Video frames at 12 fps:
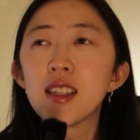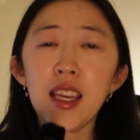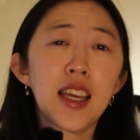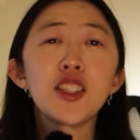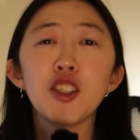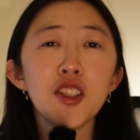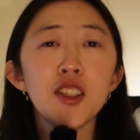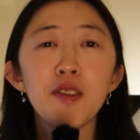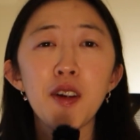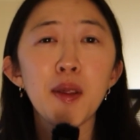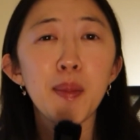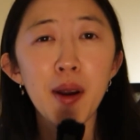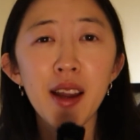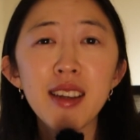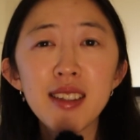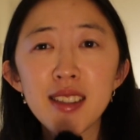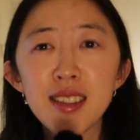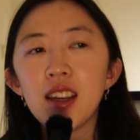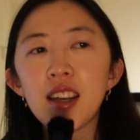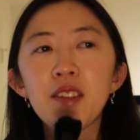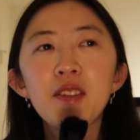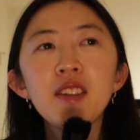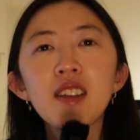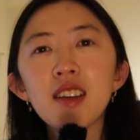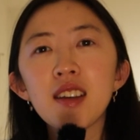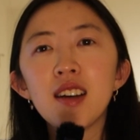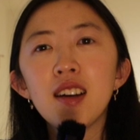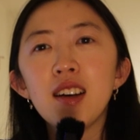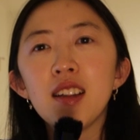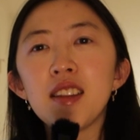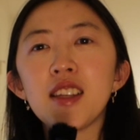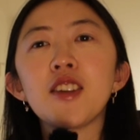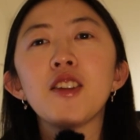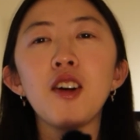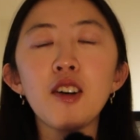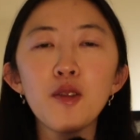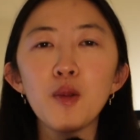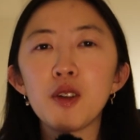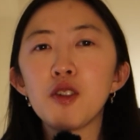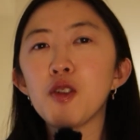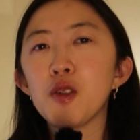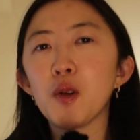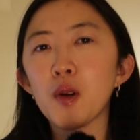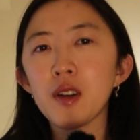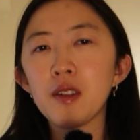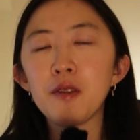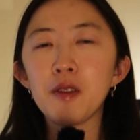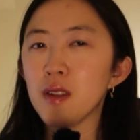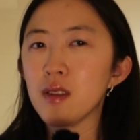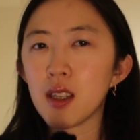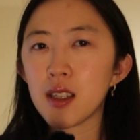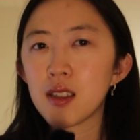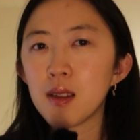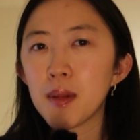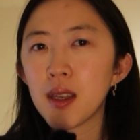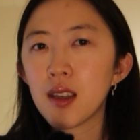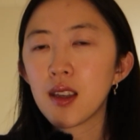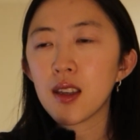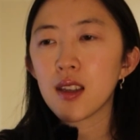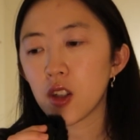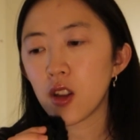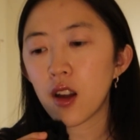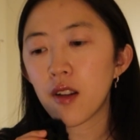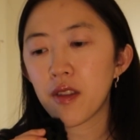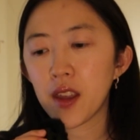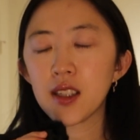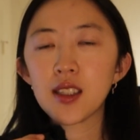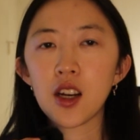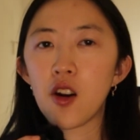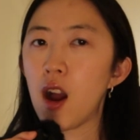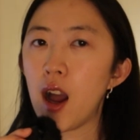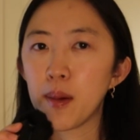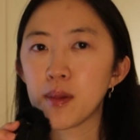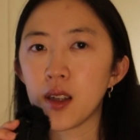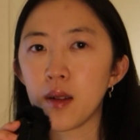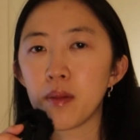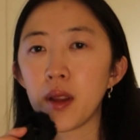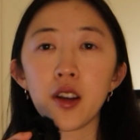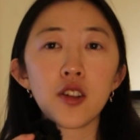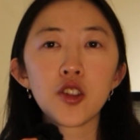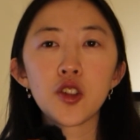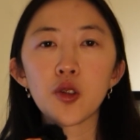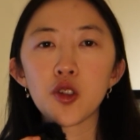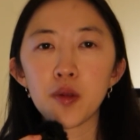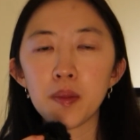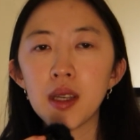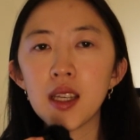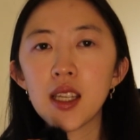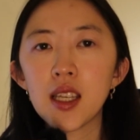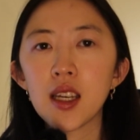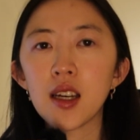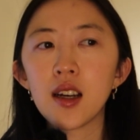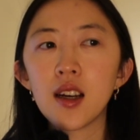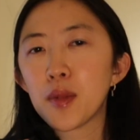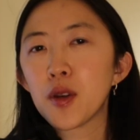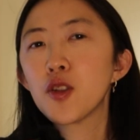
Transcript: can't justify the price. And I feel like that's a lot of what New York feels like to me. There's a lot of things that are hyped up like on social media, but